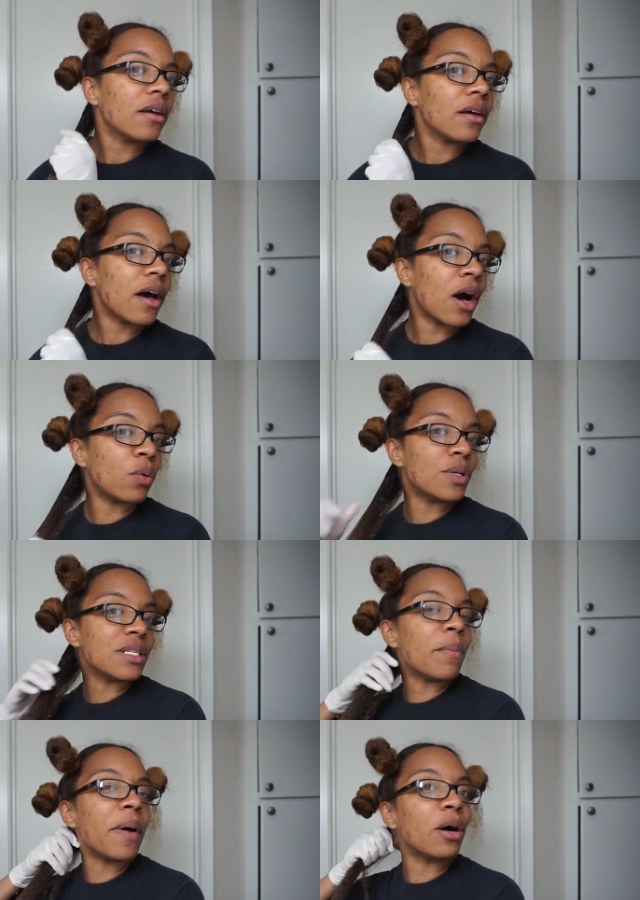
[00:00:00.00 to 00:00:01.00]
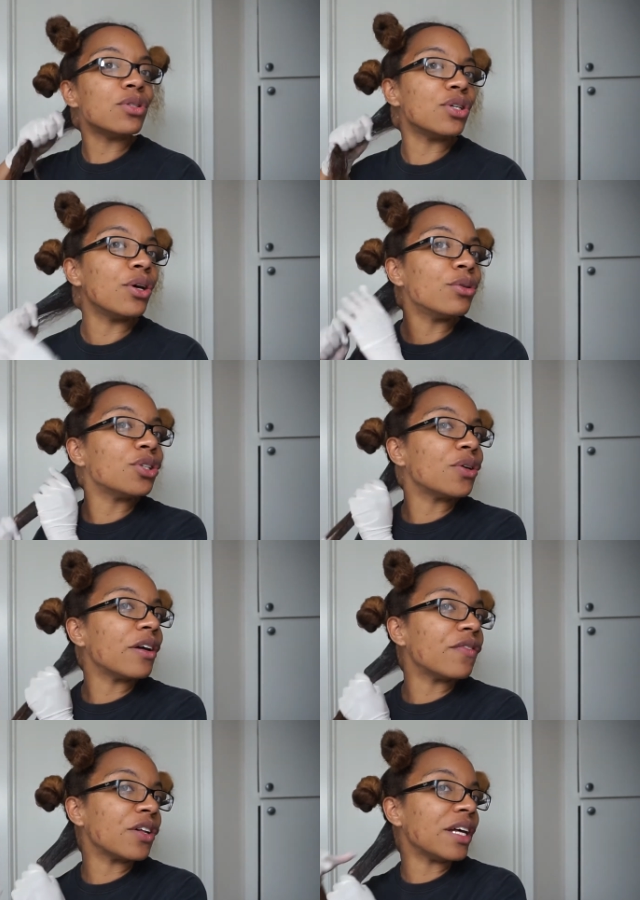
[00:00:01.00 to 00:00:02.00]
I was about to go through. I
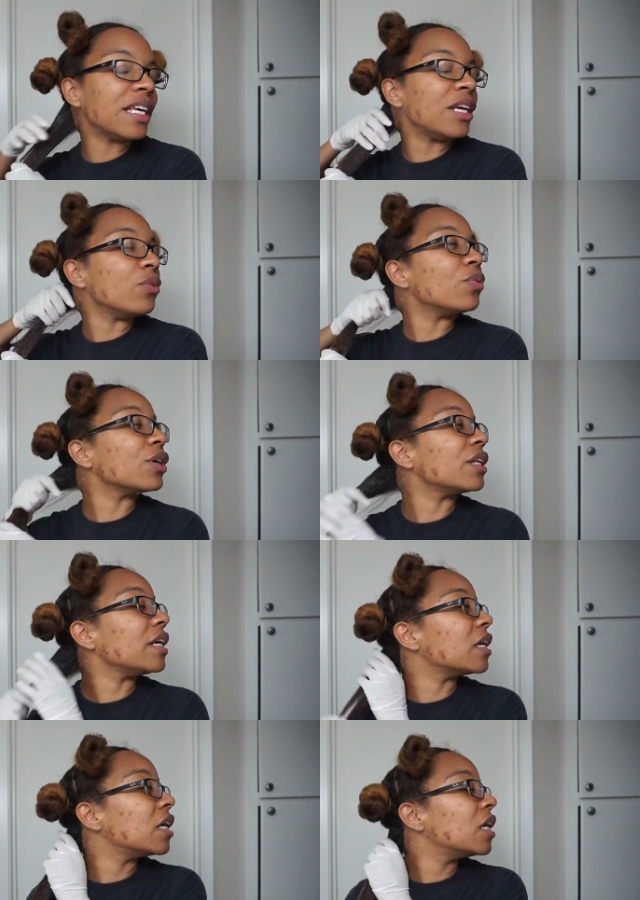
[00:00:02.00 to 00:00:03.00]
felt like He really